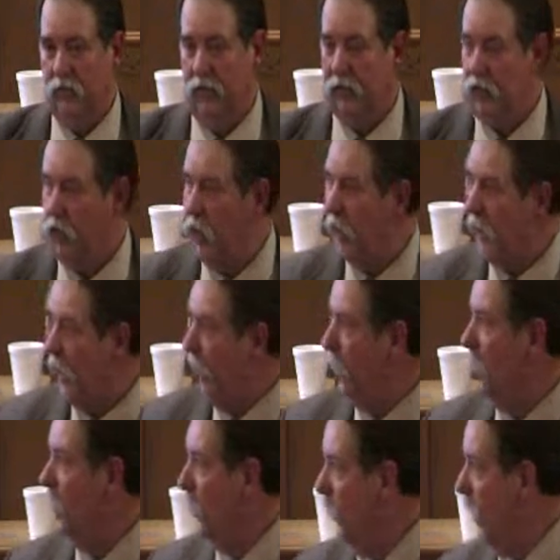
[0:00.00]
And so
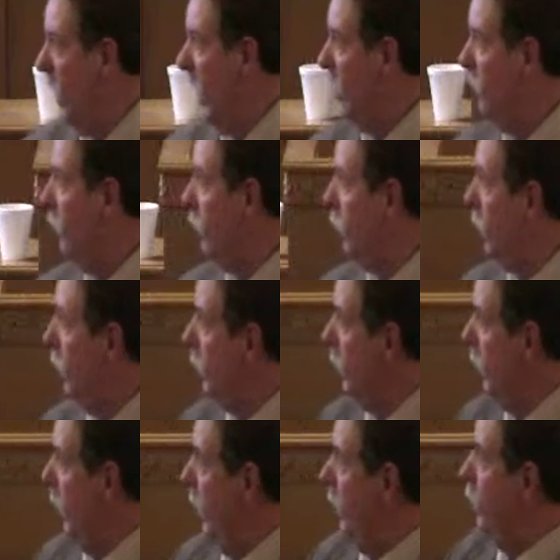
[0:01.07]
again, we have
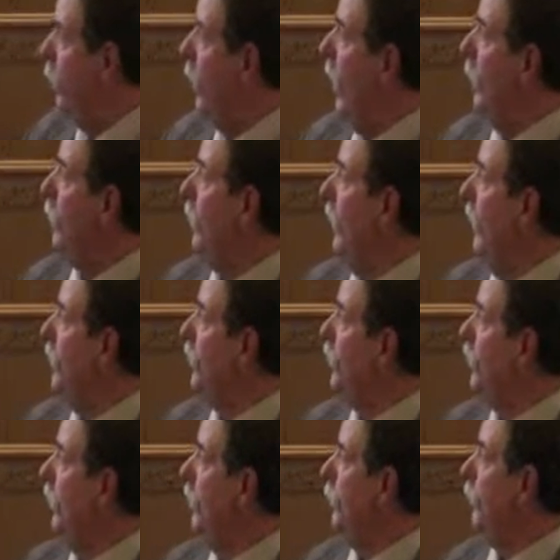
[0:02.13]
the indirect
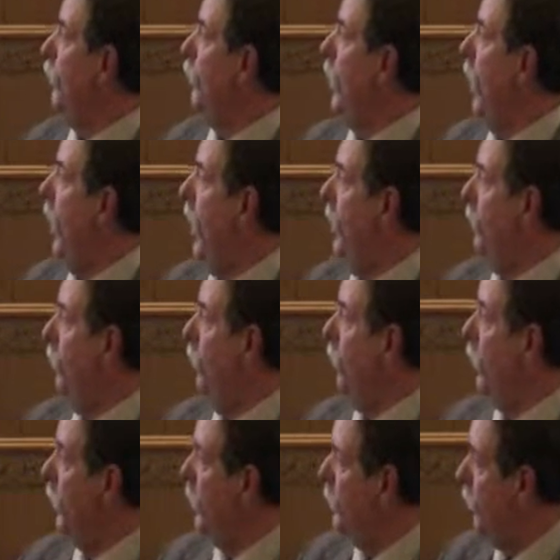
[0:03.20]
relationship through God when
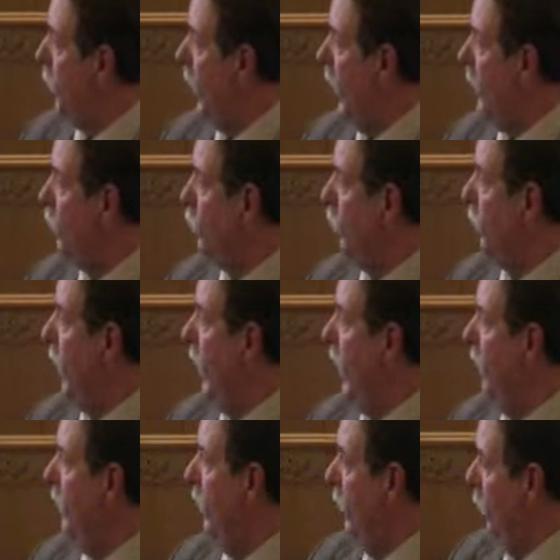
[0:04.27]
we're in compliance with
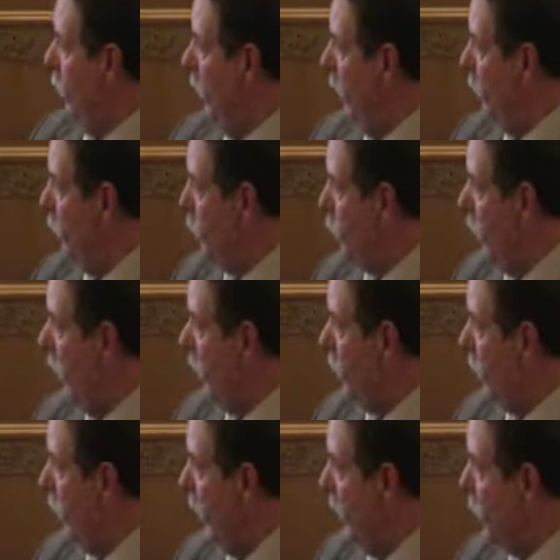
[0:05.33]
that. We have the direct
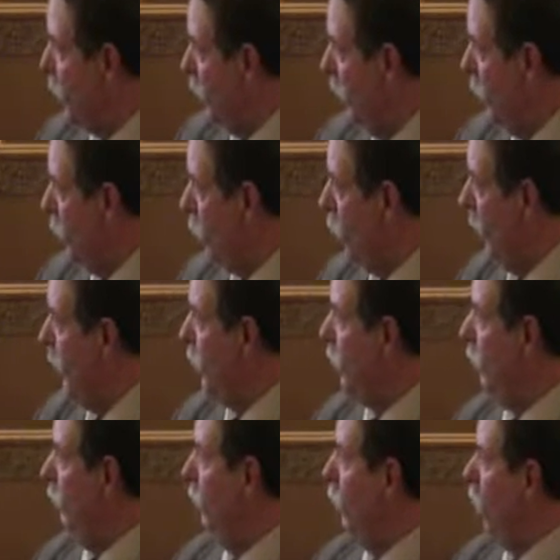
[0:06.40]
relationship between
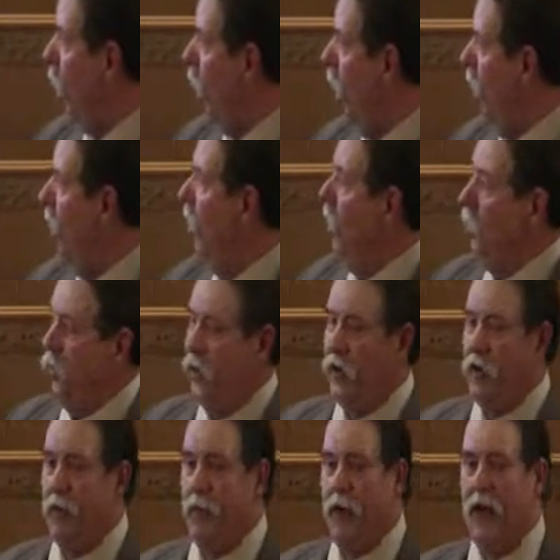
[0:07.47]
civil law. We're
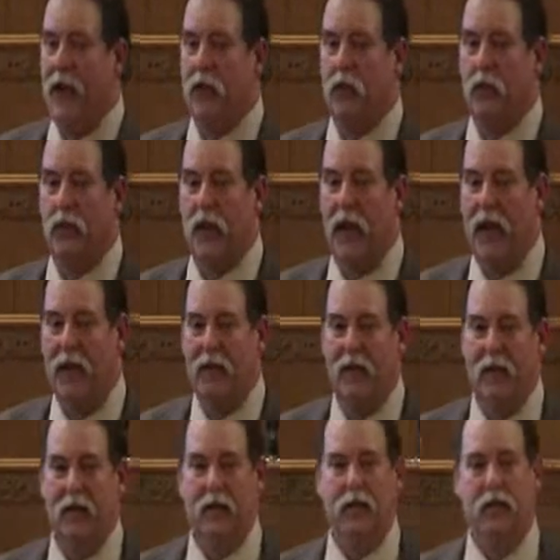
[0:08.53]
in compliance with that.
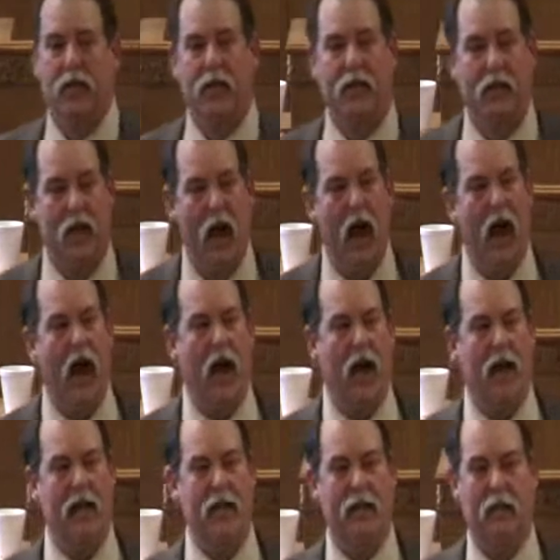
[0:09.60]
Then
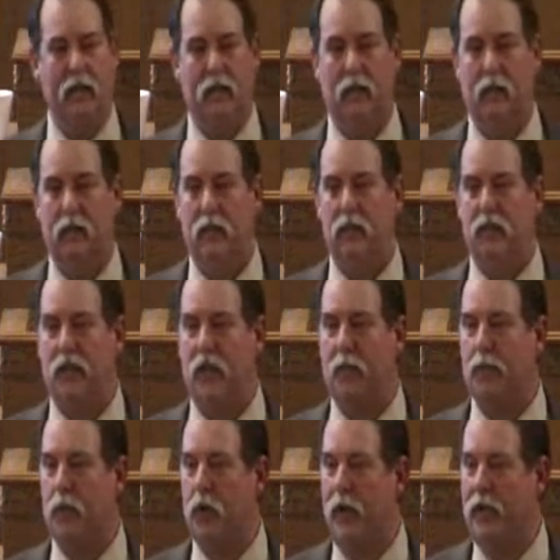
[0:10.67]
God
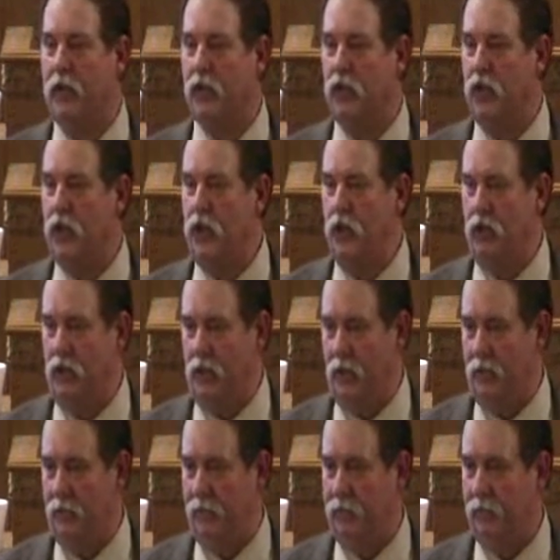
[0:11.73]
separates the
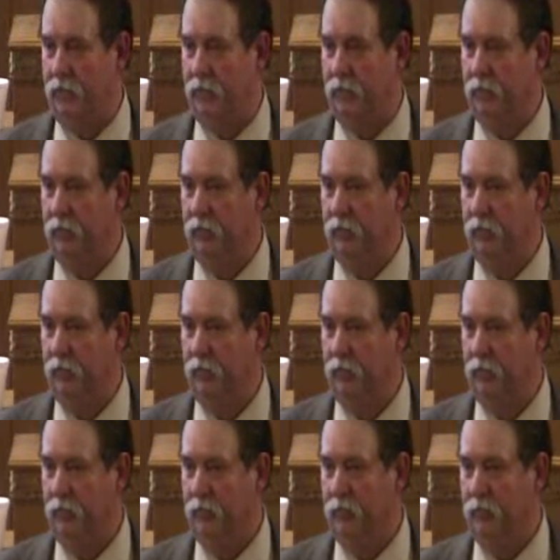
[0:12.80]
union.
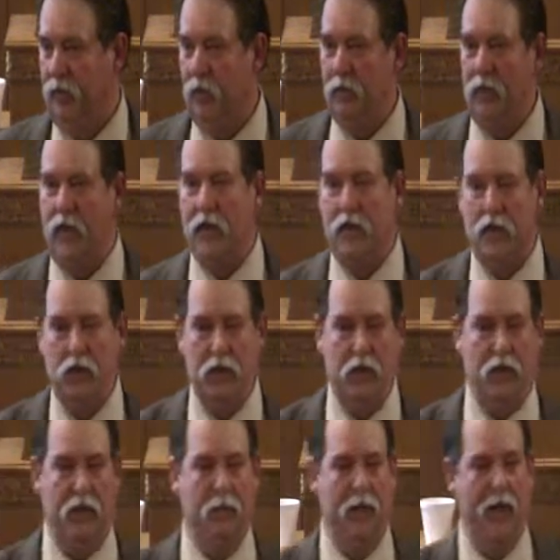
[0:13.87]
Remember that
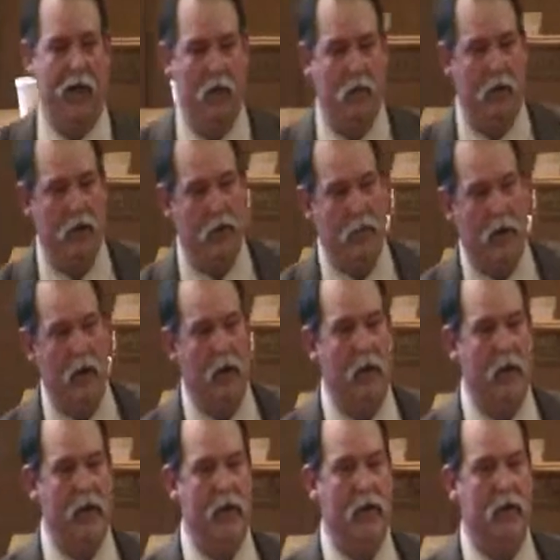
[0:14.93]
union He made when you're
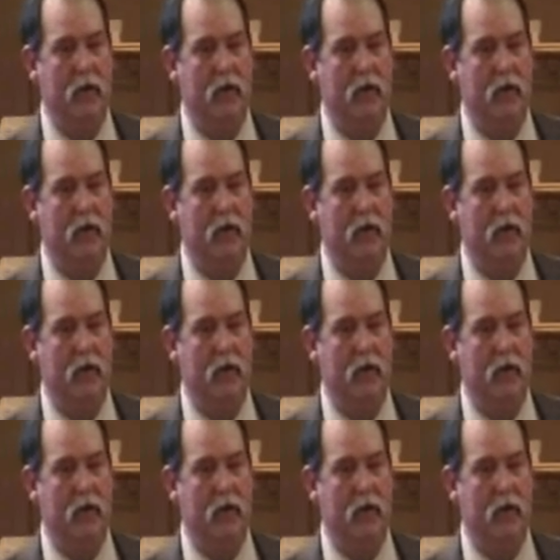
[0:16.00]
married?